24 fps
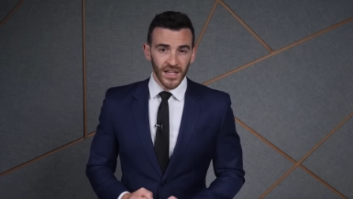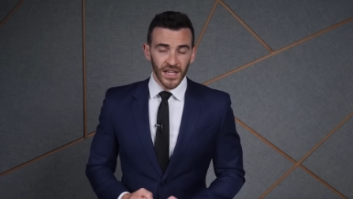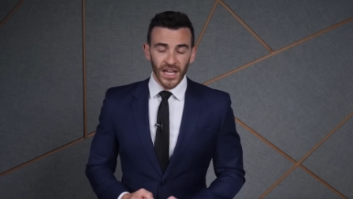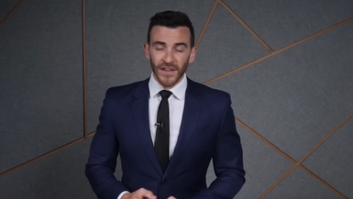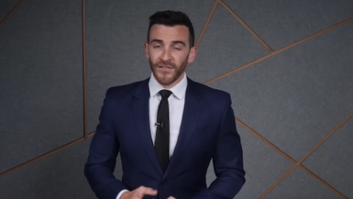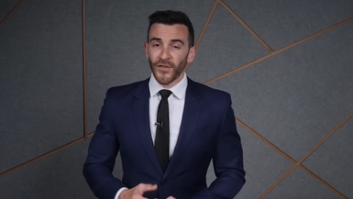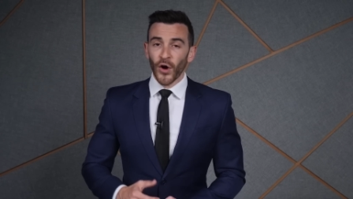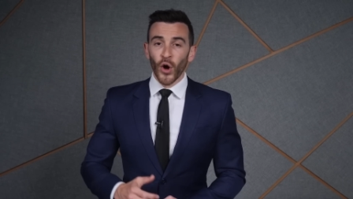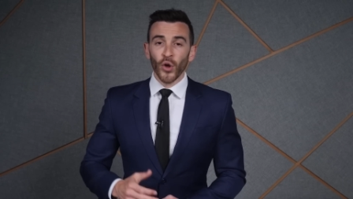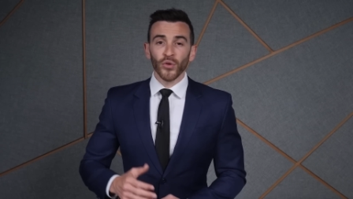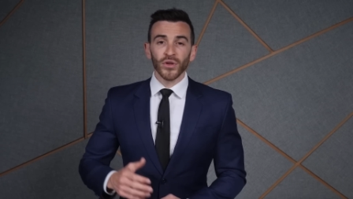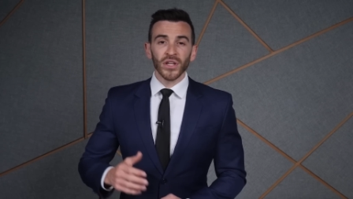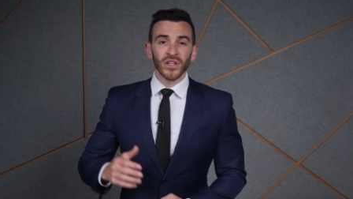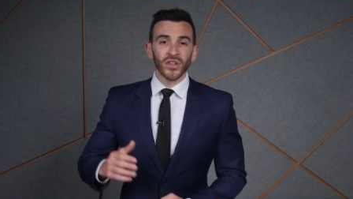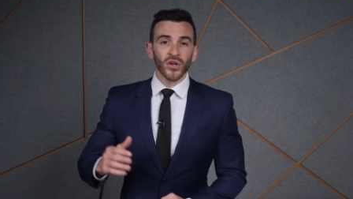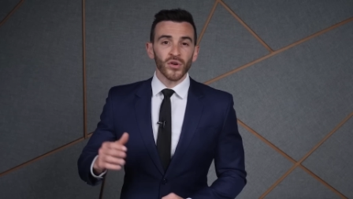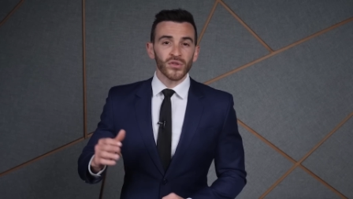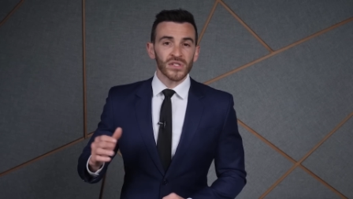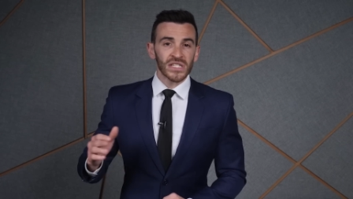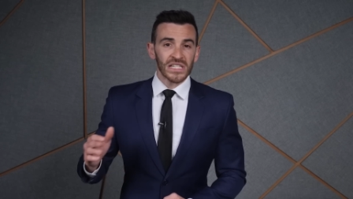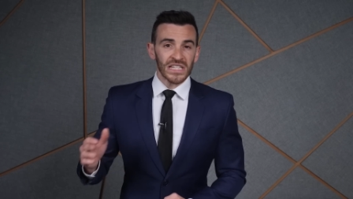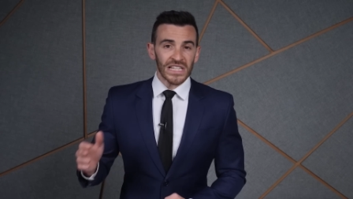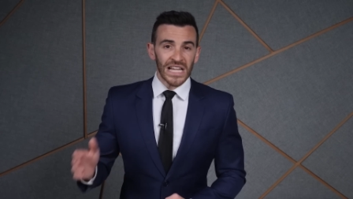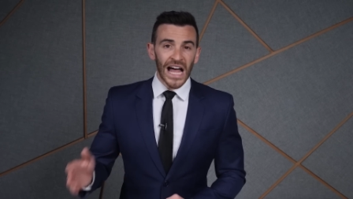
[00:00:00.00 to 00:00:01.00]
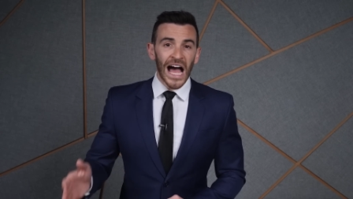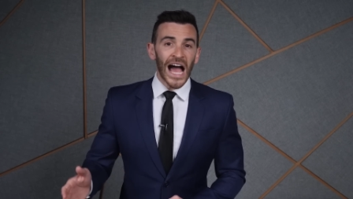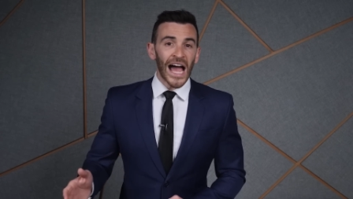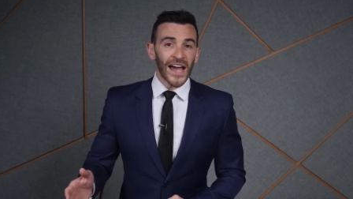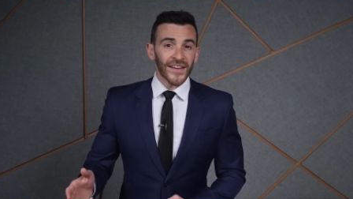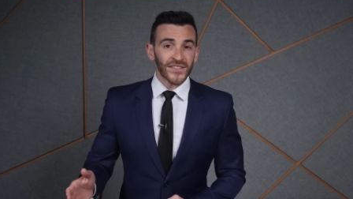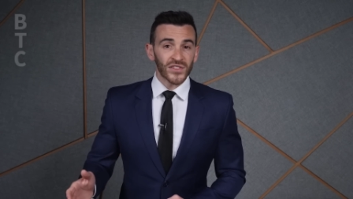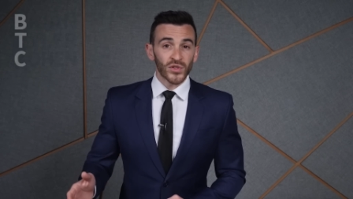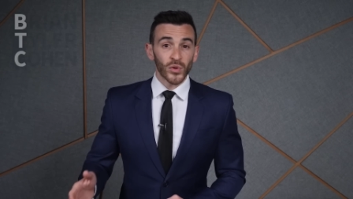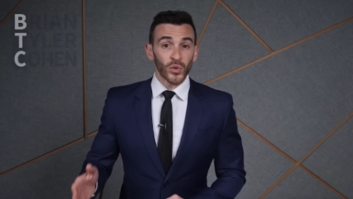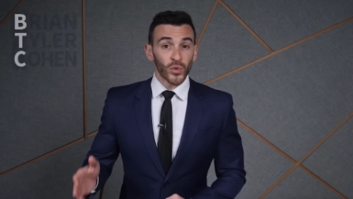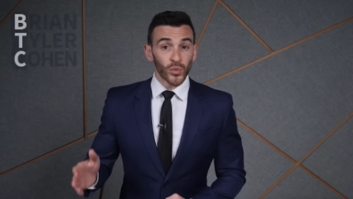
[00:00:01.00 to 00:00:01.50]
If only those
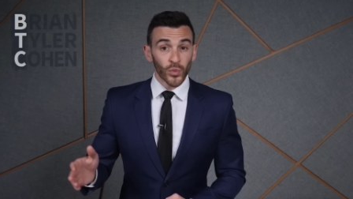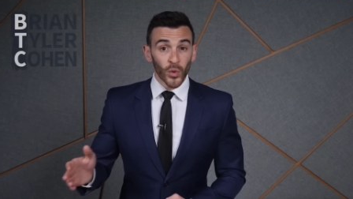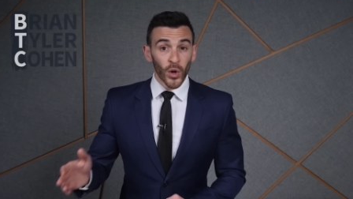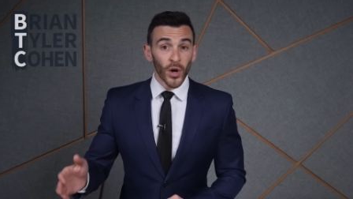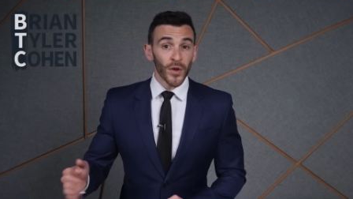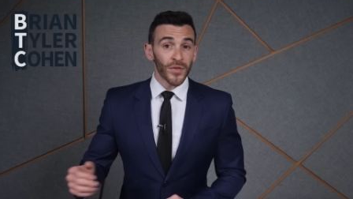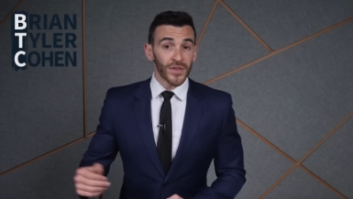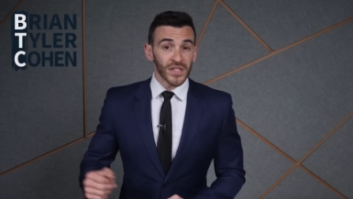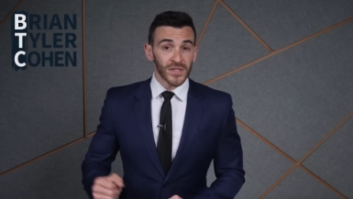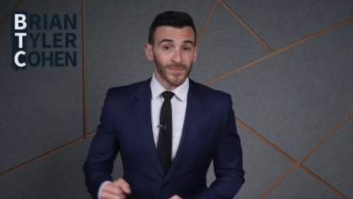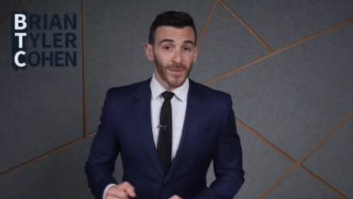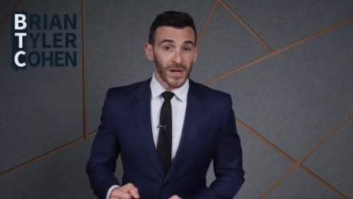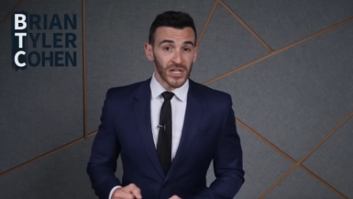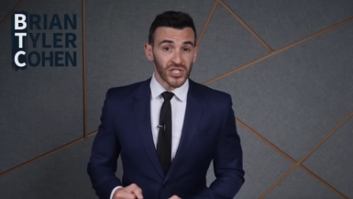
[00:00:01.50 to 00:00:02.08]
lives were worth as